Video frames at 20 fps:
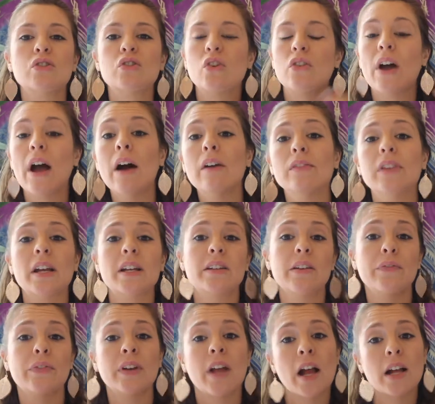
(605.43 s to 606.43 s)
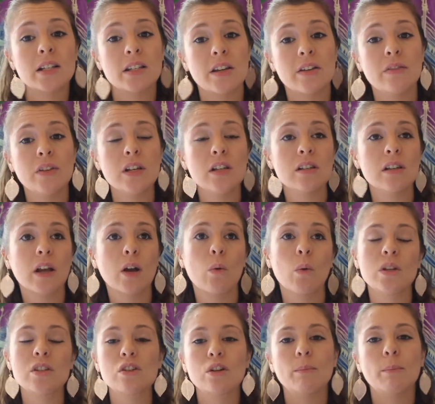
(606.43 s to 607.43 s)
So they have like different activities like
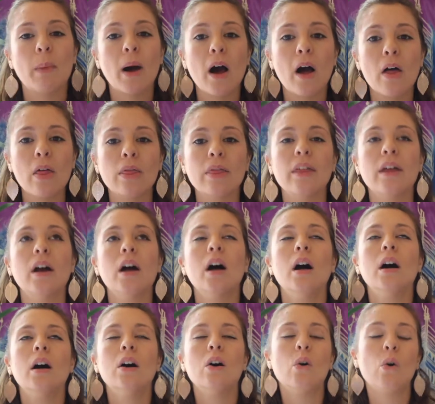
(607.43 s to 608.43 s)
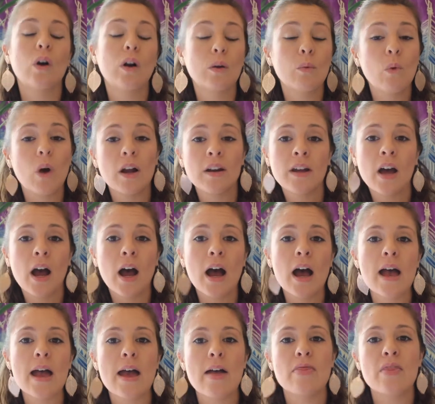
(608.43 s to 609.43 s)
once a month or
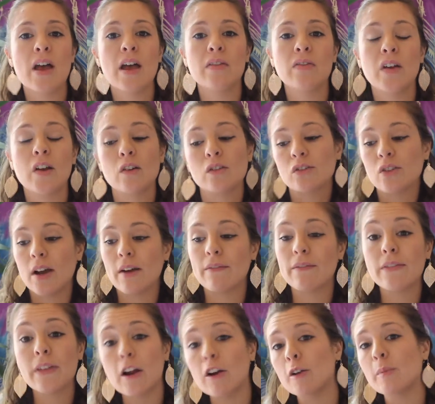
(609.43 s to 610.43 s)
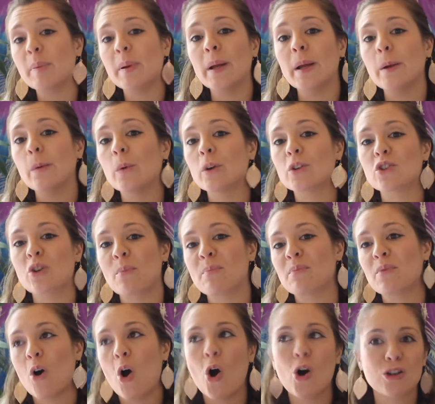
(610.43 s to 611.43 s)
whatnot, and then they also have therapy, which
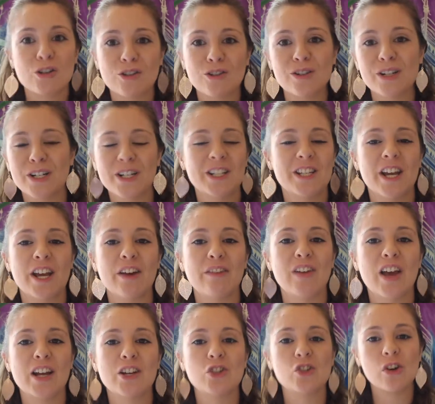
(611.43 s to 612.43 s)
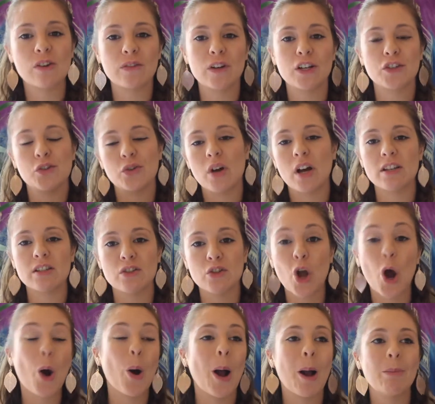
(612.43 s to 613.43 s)
I'm also gonna take advantage of, because you guys
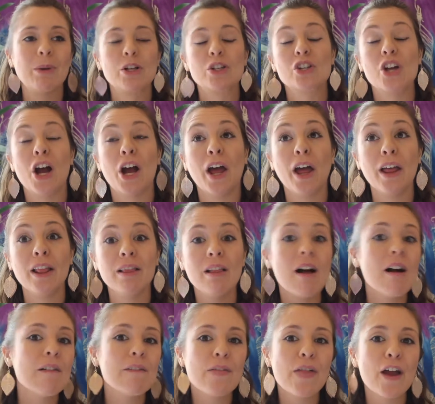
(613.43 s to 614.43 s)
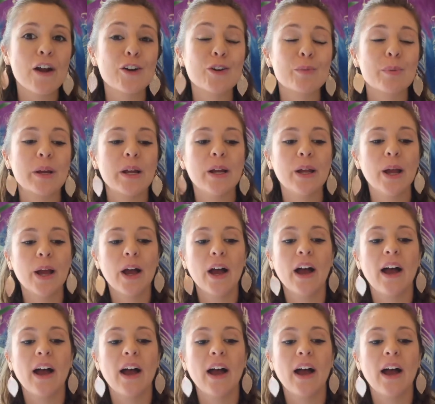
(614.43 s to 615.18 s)
know how much I love therapy,